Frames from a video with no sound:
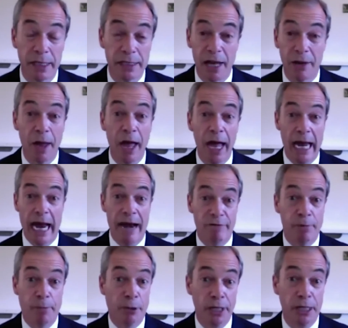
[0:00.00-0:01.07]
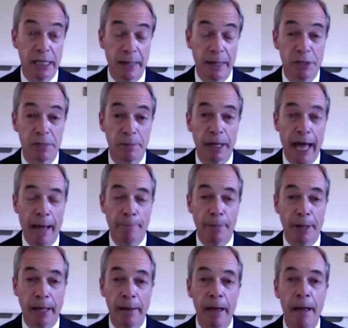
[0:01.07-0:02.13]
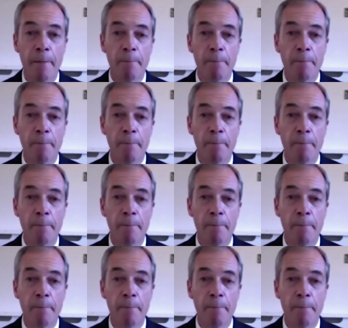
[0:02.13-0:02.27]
so everybody seems to be happy.